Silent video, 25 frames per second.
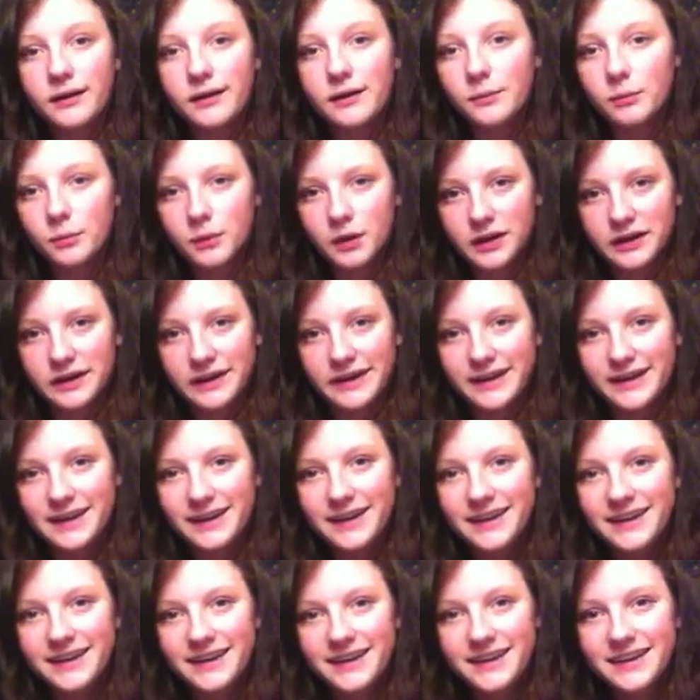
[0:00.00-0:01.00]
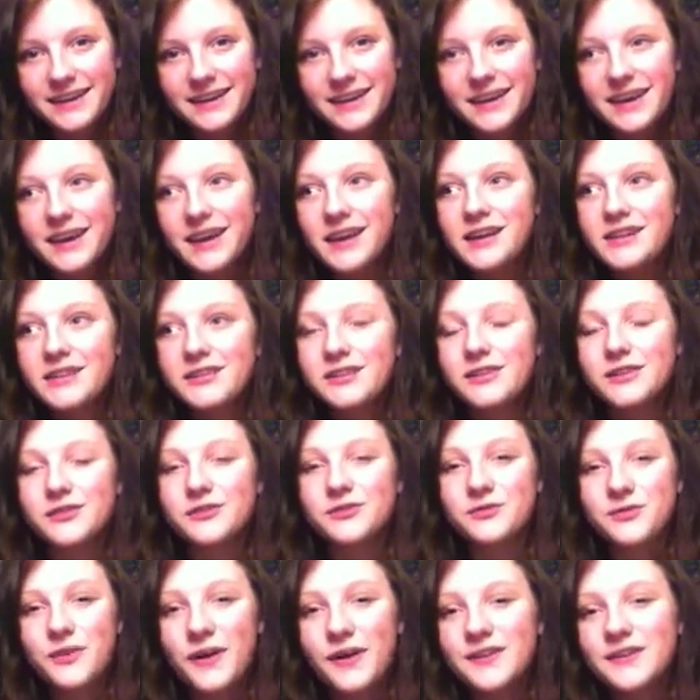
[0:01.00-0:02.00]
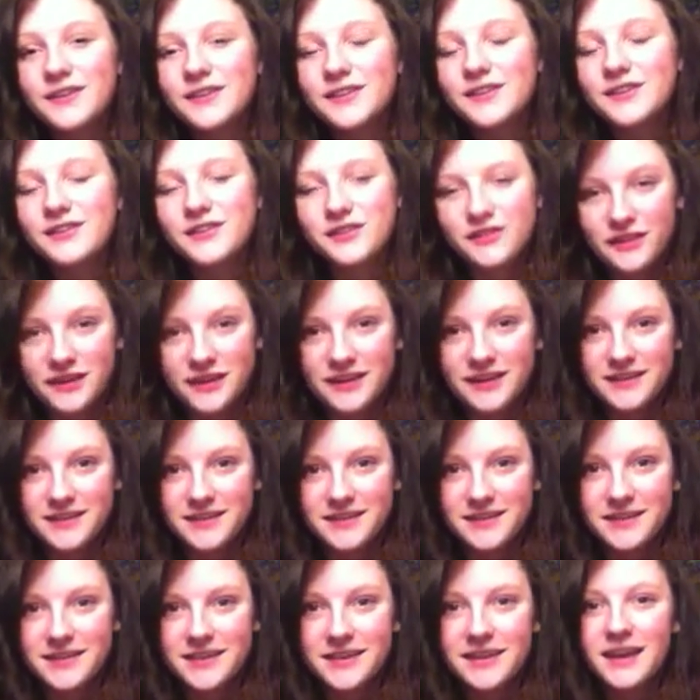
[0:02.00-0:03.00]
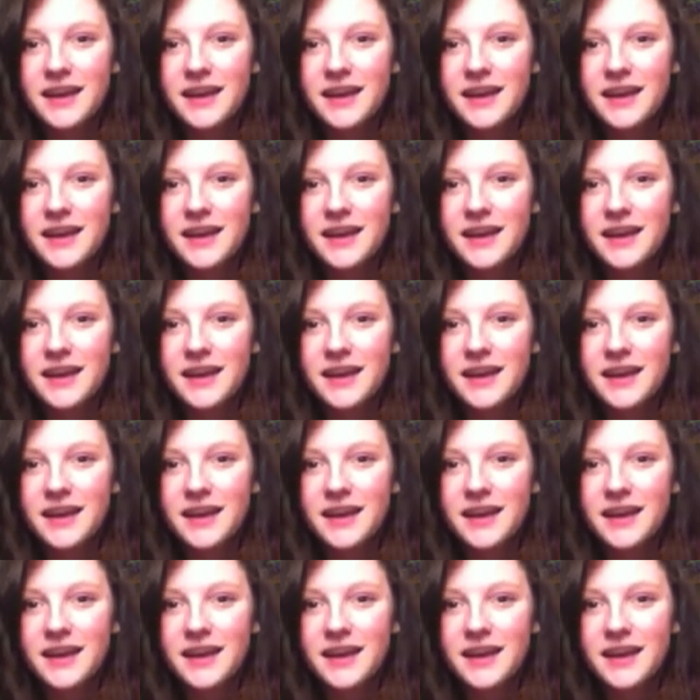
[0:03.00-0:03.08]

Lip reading: like mine that's fucked to shit.